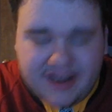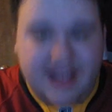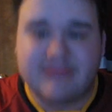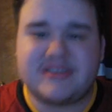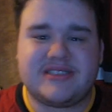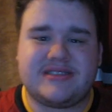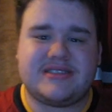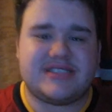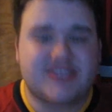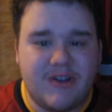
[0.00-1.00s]
I'm
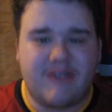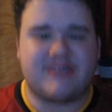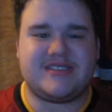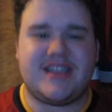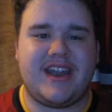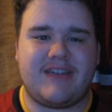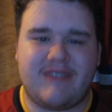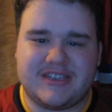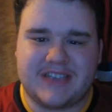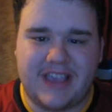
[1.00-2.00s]
so ecstatic to
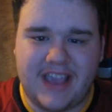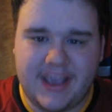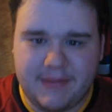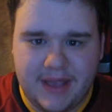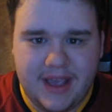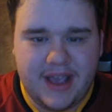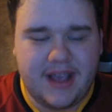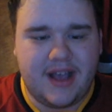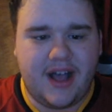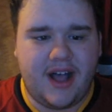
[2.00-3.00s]
watch that game.
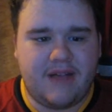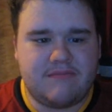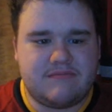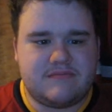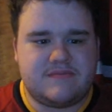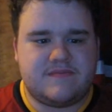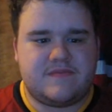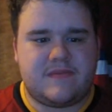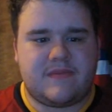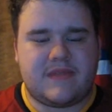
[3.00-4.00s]
Do
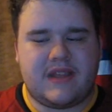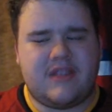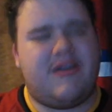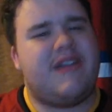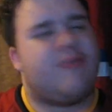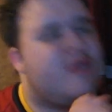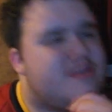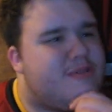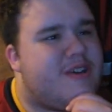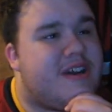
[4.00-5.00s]
I have to work
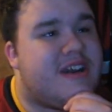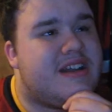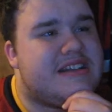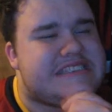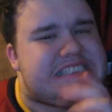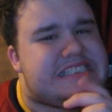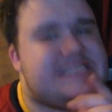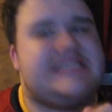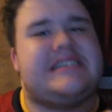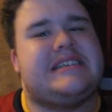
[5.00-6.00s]
tomorrow?
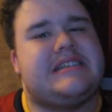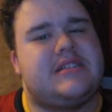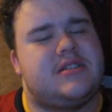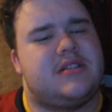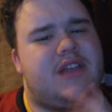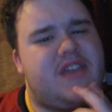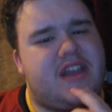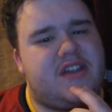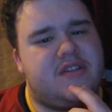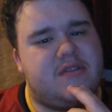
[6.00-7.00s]
I think I
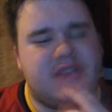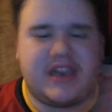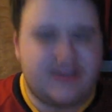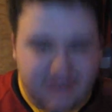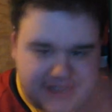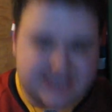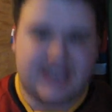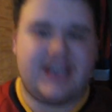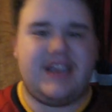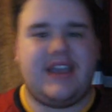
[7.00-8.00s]
do. Anyways,
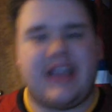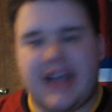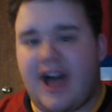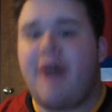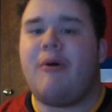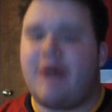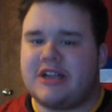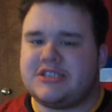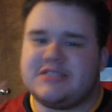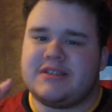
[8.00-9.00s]
I'll
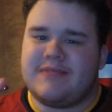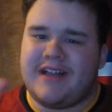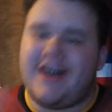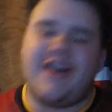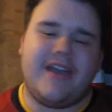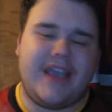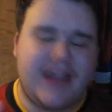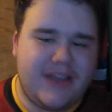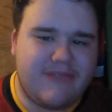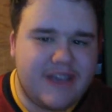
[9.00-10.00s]
watch it somehow.
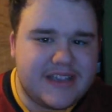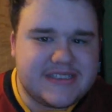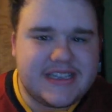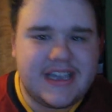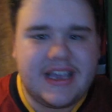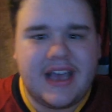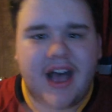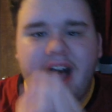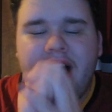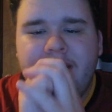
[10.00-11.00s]
Anyways,
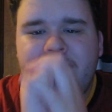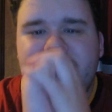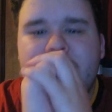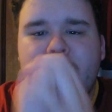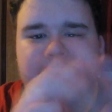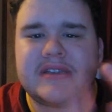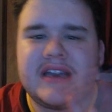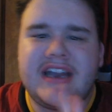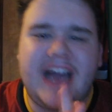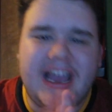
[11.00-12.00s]
that brings me to
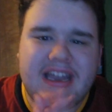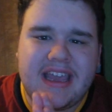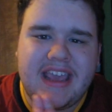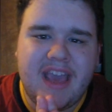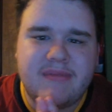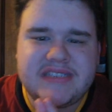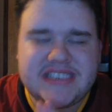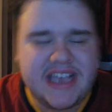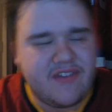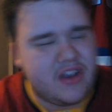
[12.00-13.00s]
the night. Game
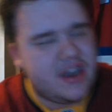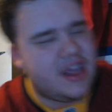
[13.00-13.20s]
7.